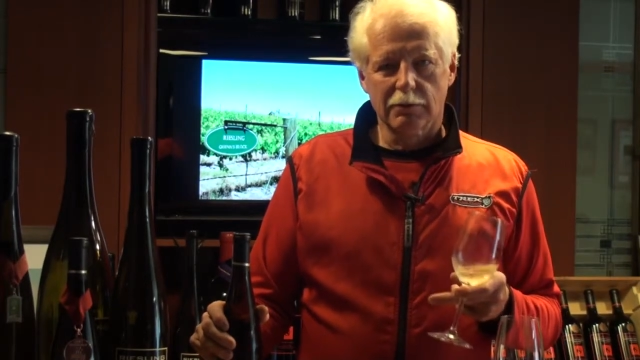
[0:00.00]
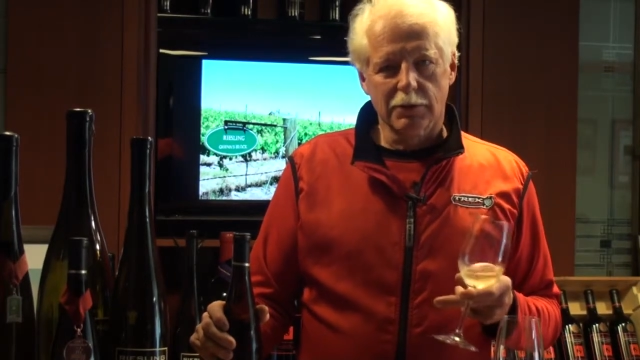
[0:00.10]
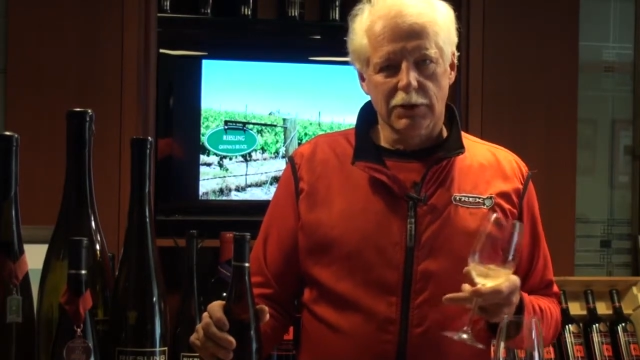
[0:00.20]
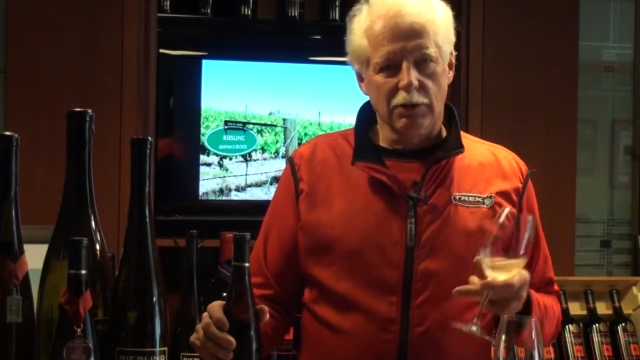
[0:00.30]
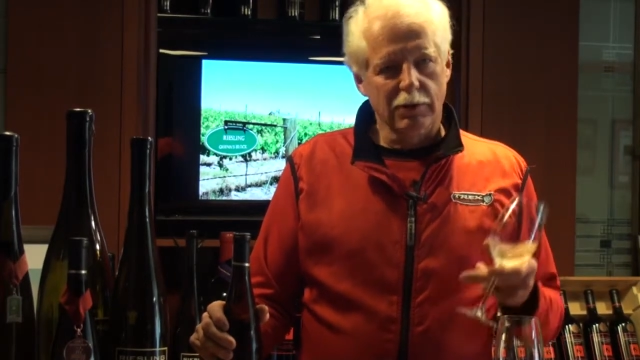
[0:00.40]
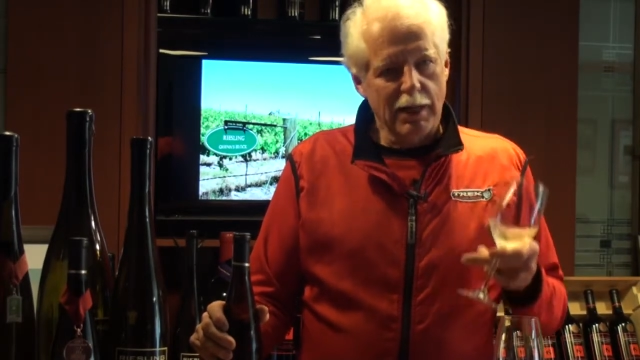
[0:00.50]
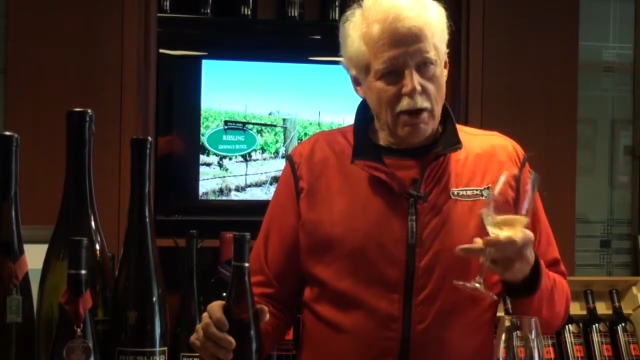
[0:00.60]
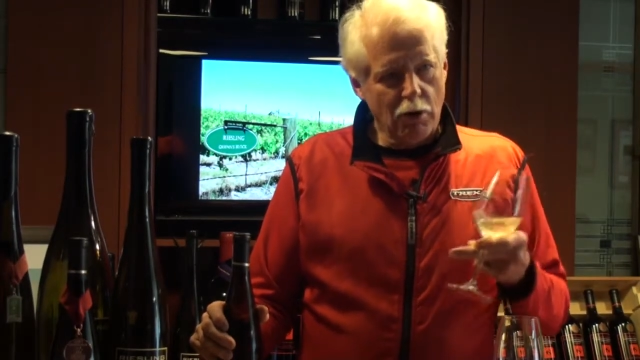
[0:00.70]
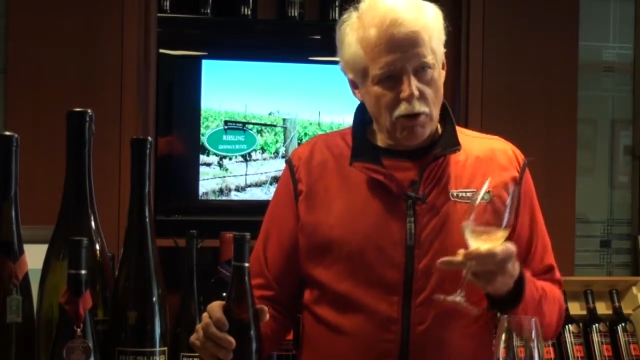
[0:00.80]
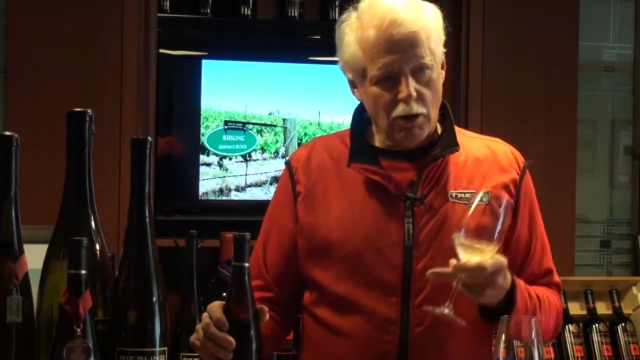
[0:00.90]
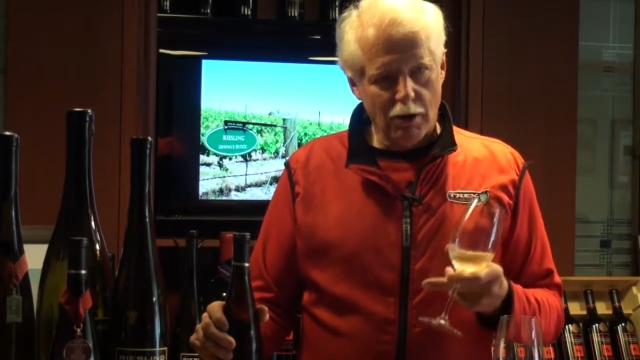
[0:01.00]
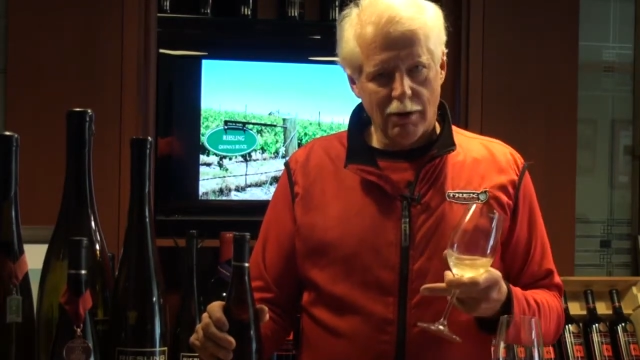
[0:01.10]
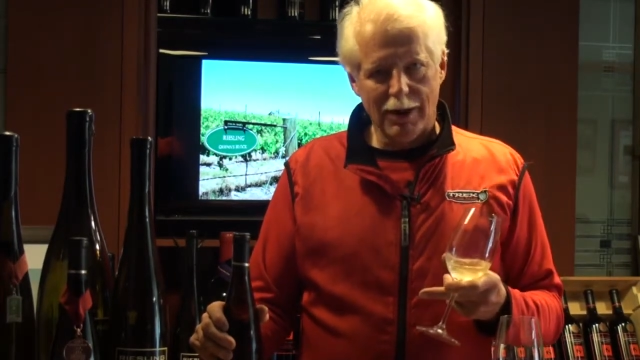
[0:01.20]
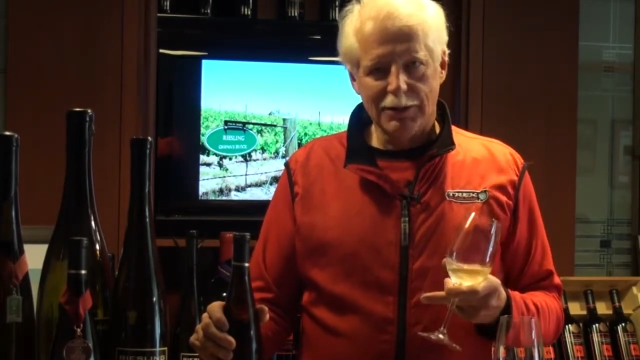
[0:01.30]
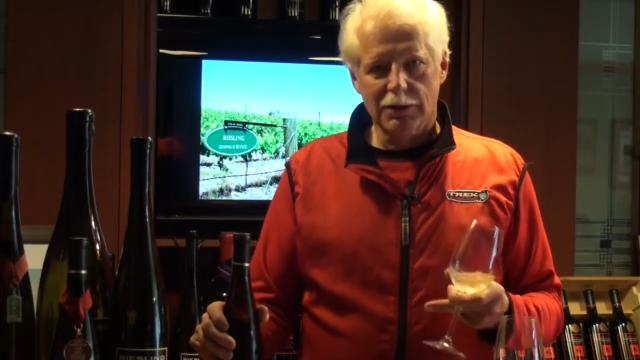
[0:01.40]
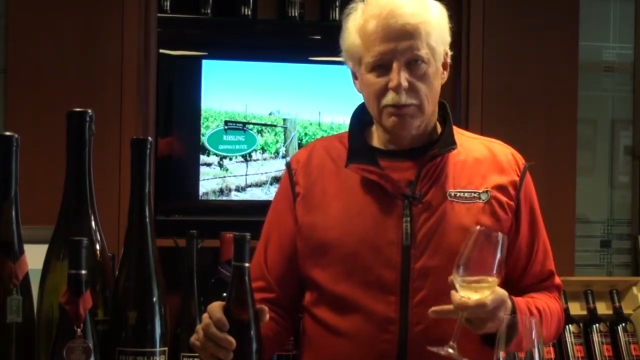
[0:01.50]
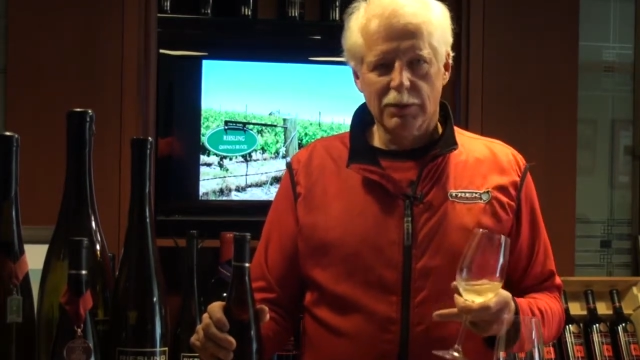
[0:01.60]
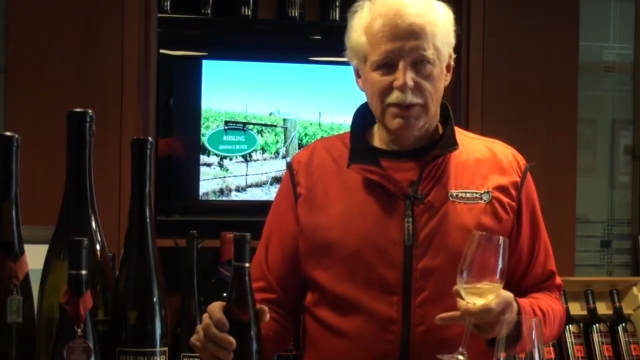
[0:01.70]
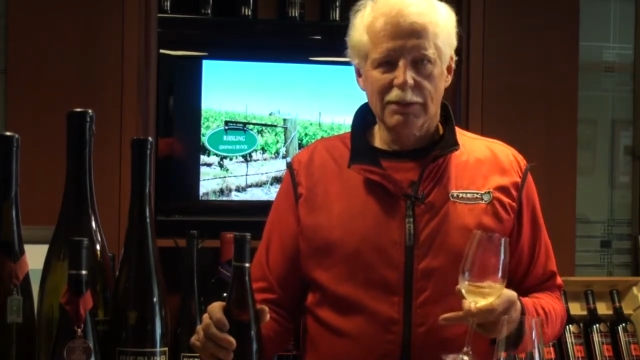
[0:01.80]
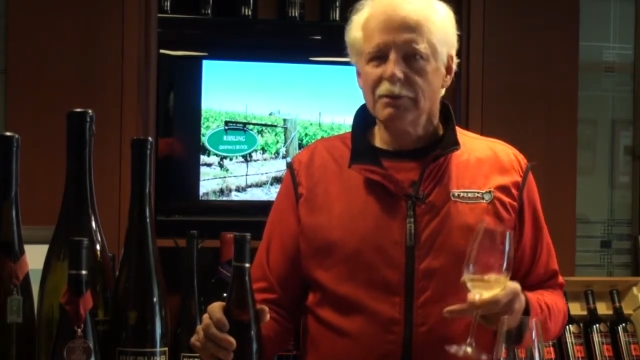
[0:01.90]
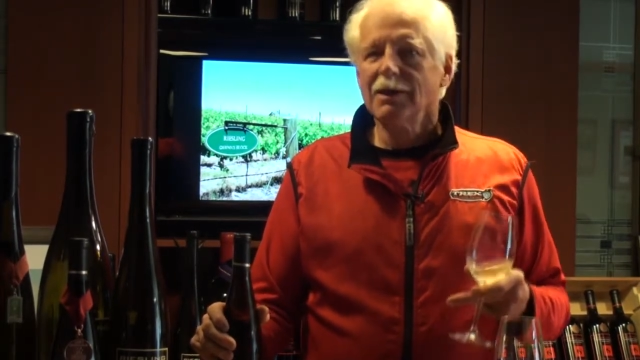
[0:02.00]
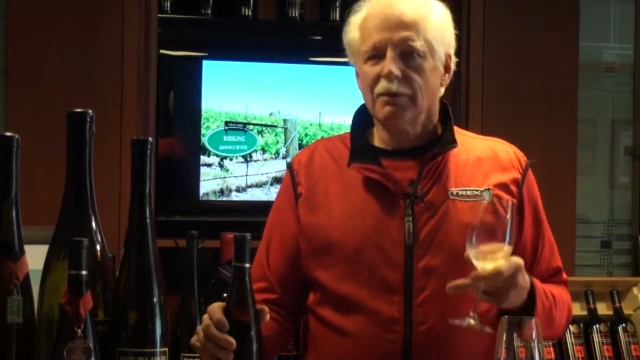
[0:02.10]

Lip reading: So the alcohol has to be